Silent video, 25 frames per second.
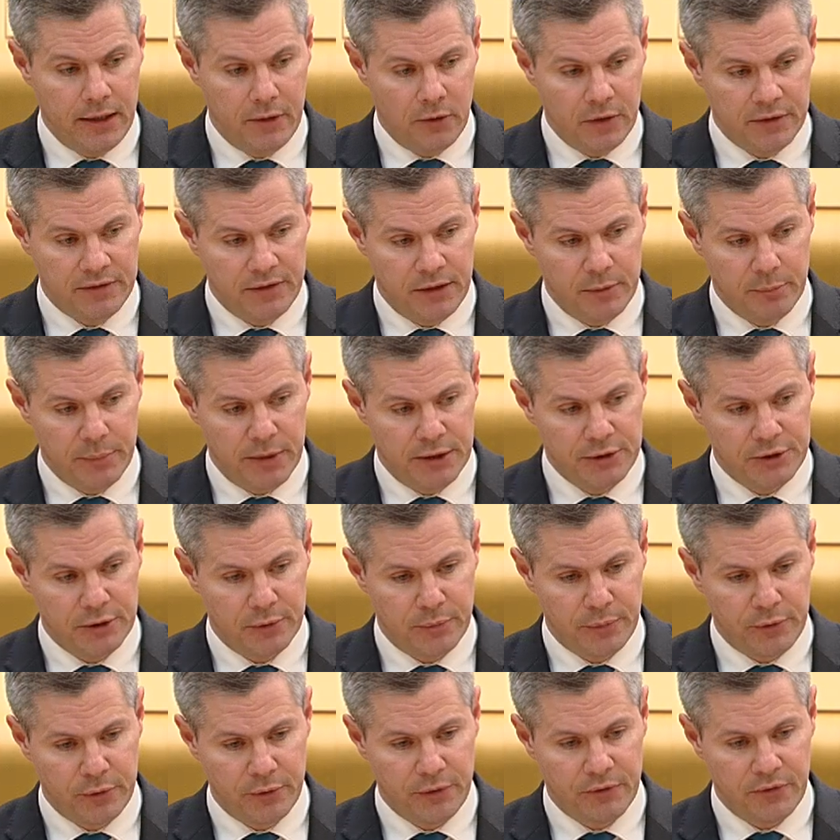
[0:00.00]
chaotic
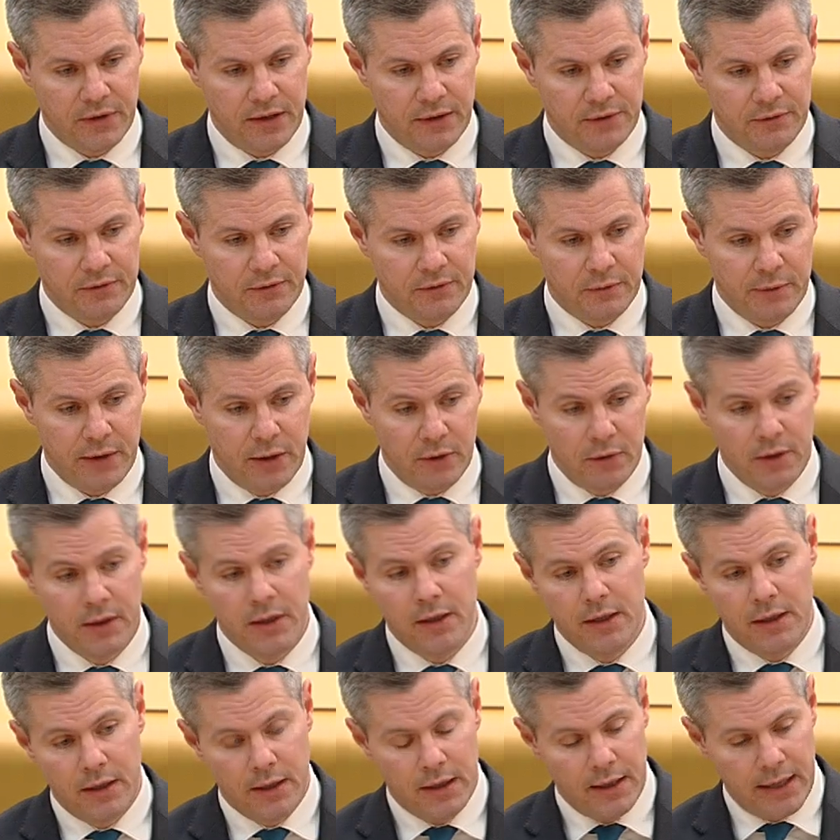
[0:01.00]
budget process as well.
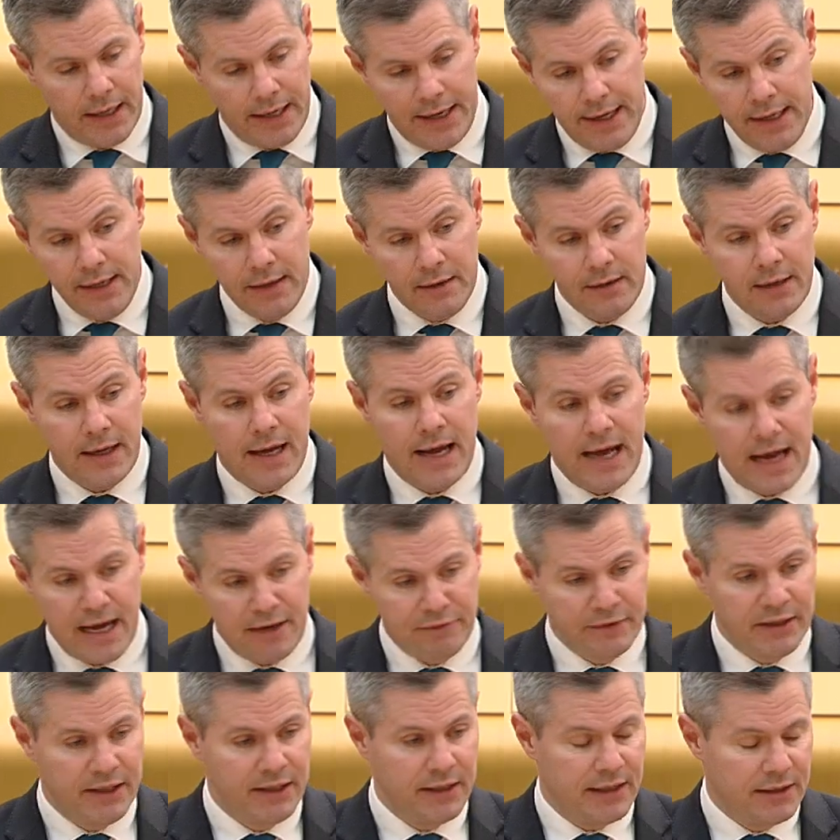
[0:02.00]
In
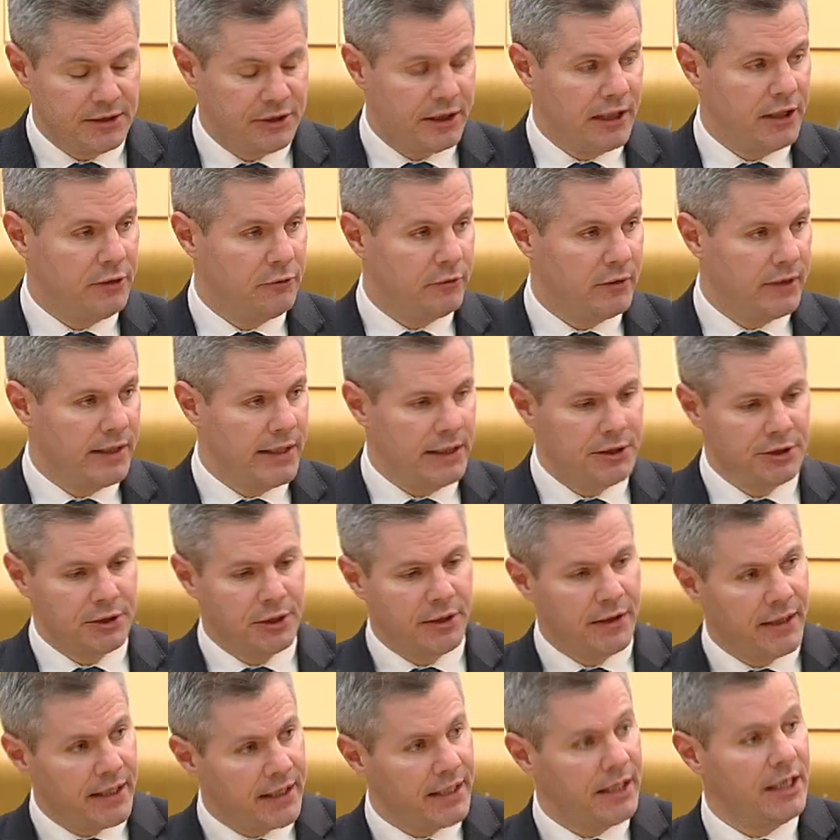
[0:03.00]
having a general
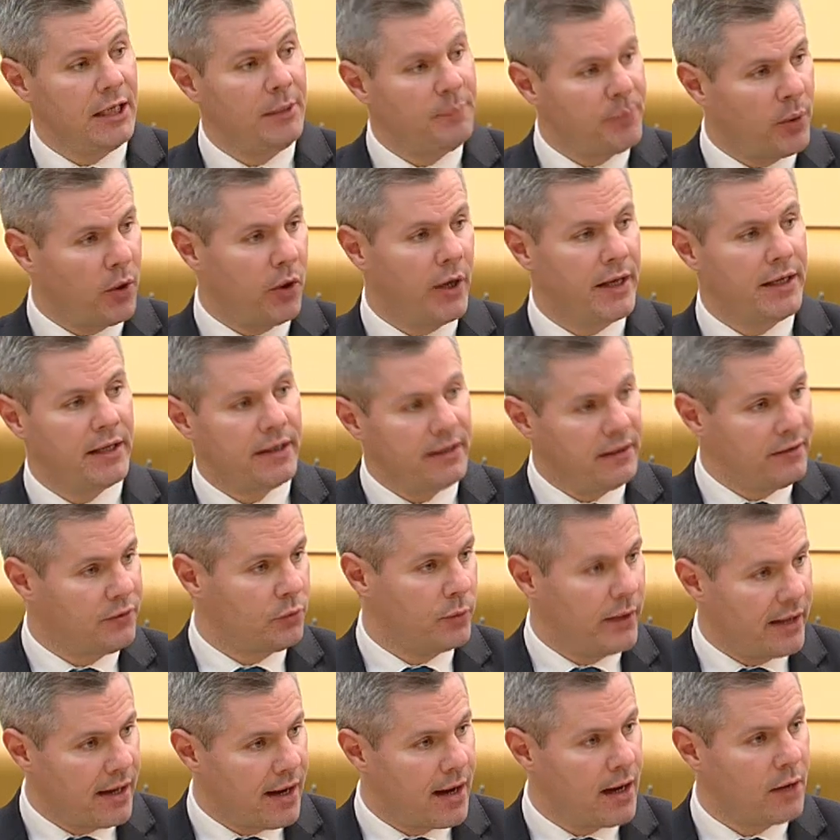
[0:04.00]
election, the key point
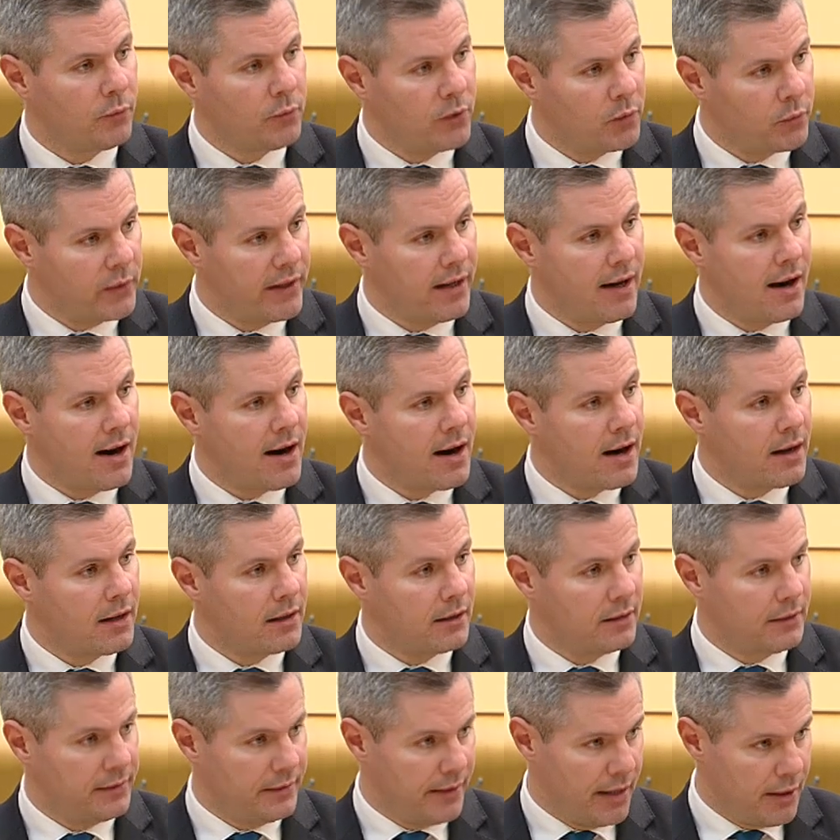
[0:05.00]
is we are where we are
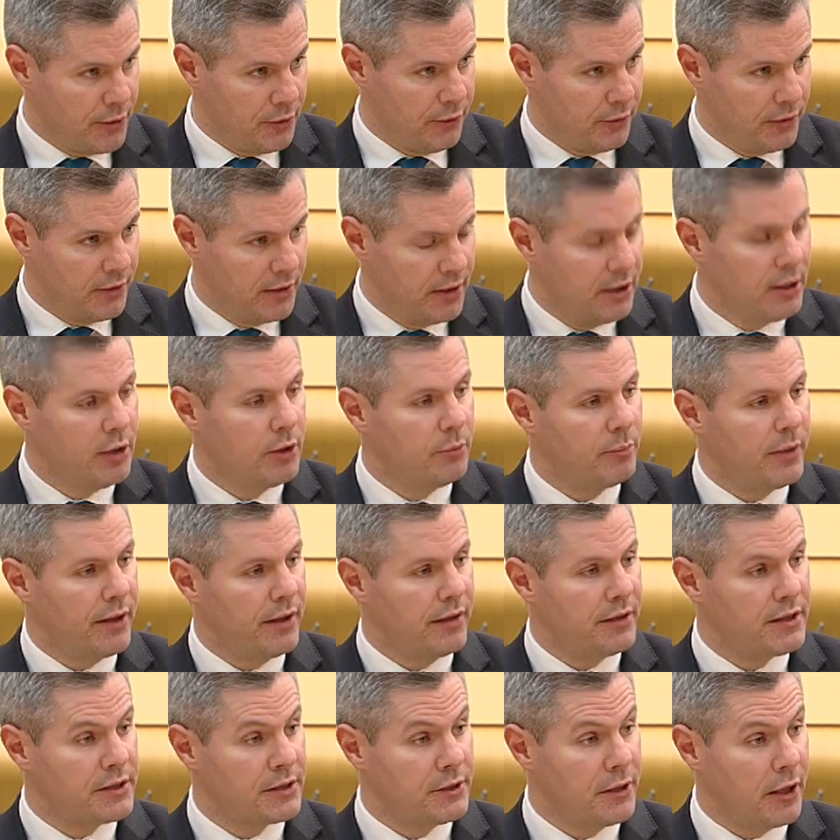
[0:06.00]
now, but
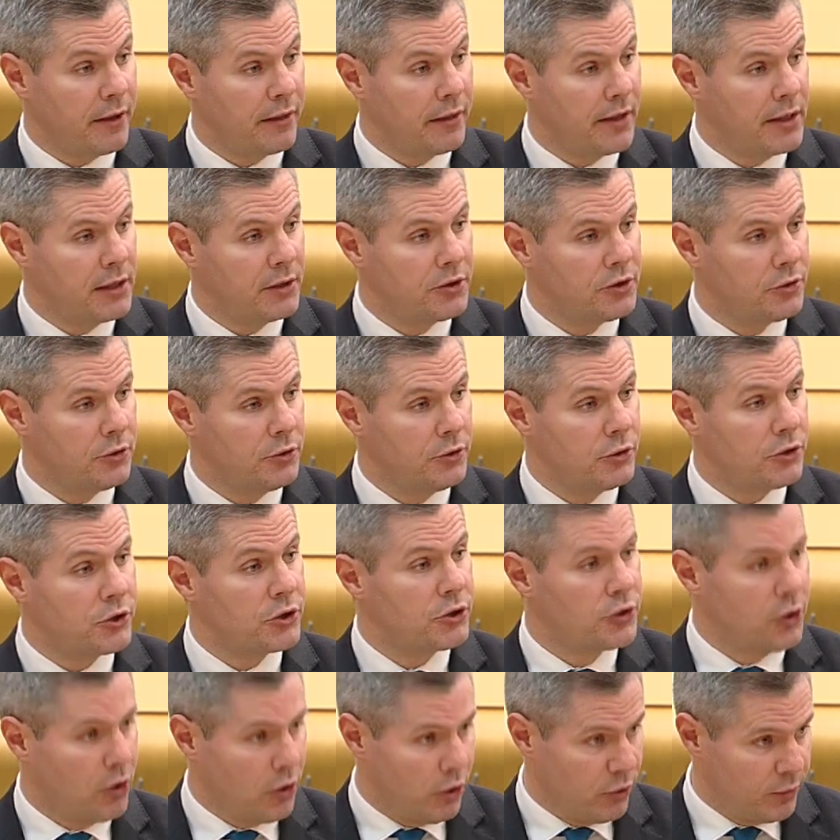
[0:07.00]
there is nothing to
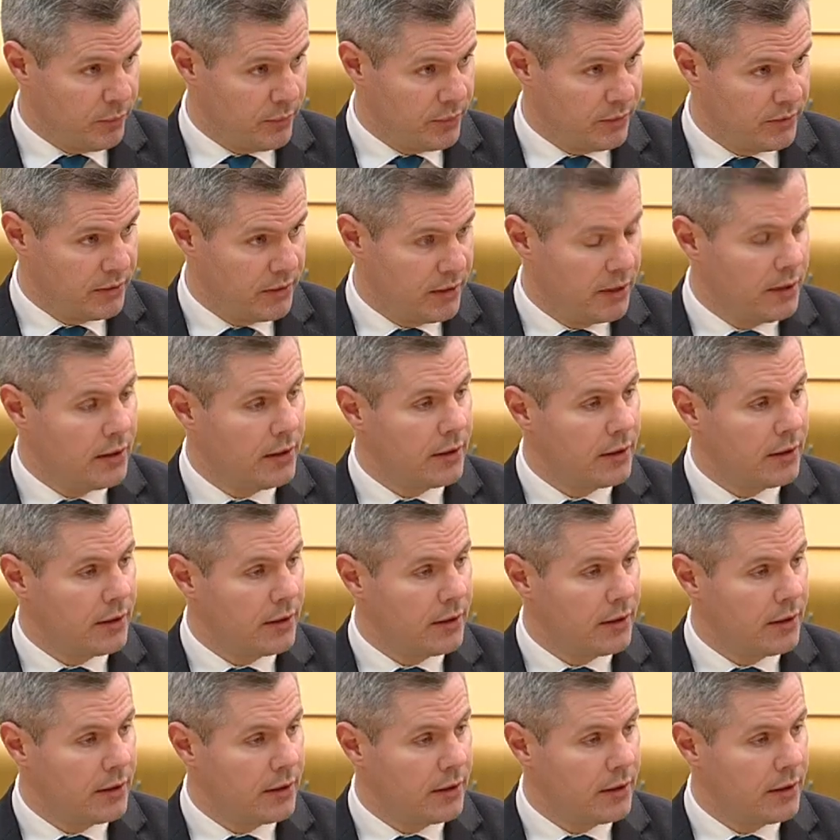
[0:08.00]
stop